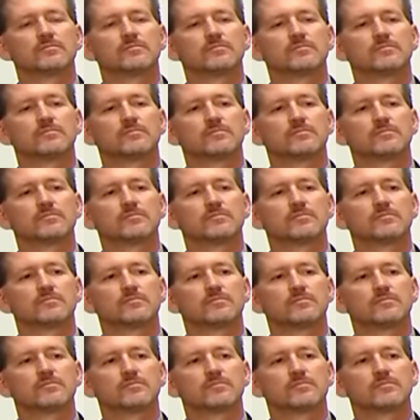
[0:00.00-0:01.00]

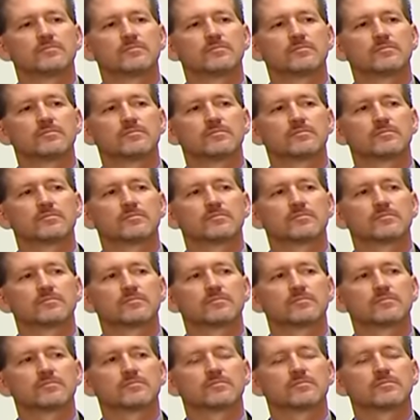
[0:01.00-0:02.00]

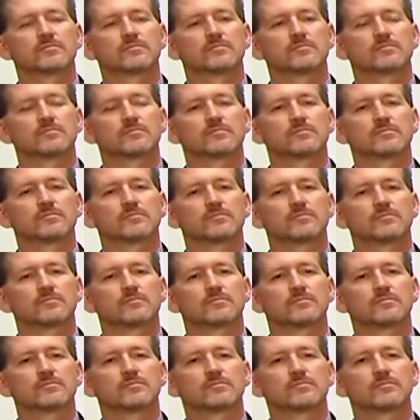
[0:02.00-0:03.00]

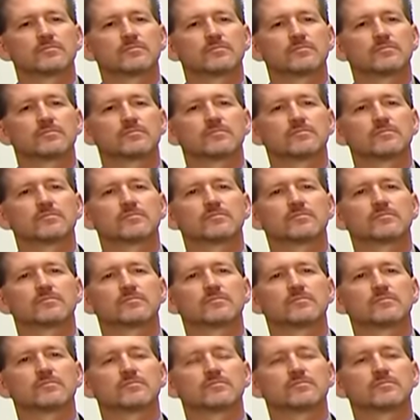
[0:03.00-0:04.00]

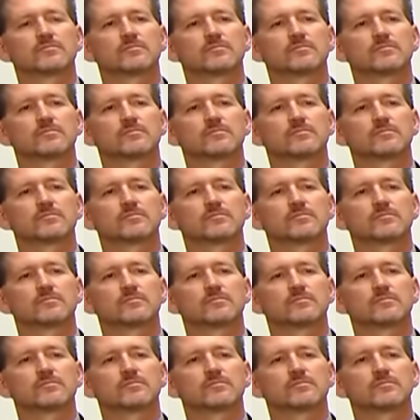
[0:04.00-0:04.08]
(not speaking)